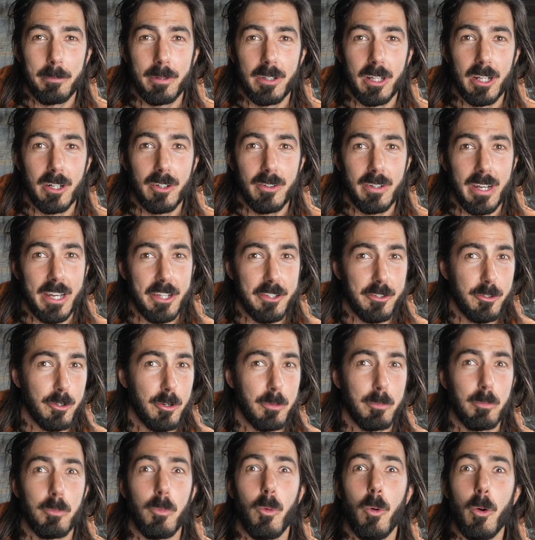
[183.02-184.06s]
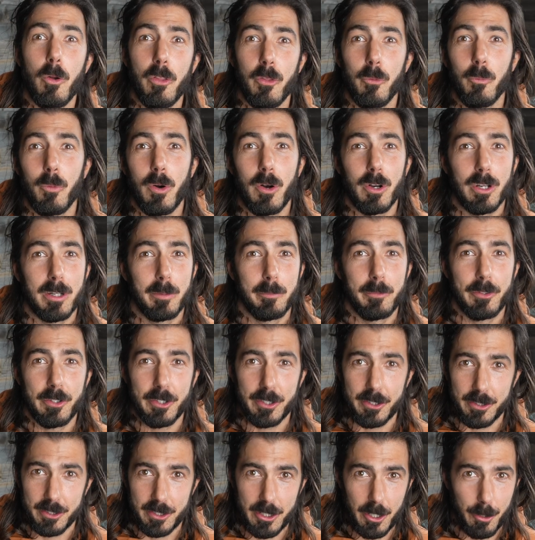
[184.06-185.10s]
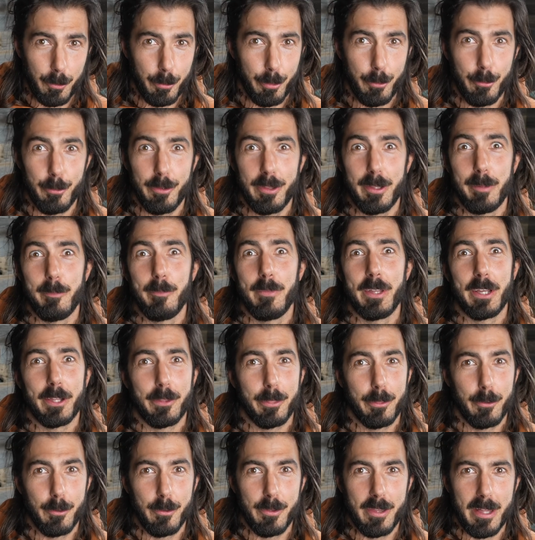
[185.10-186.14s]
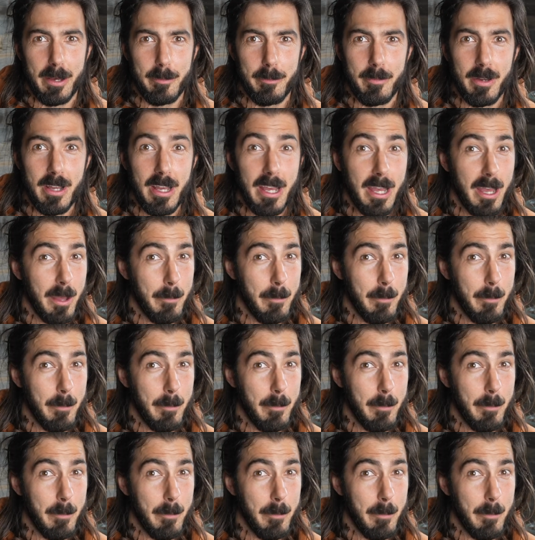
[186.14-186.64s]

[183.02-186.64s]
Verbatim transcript: below, and you're more than welcome to go through them, dig through them,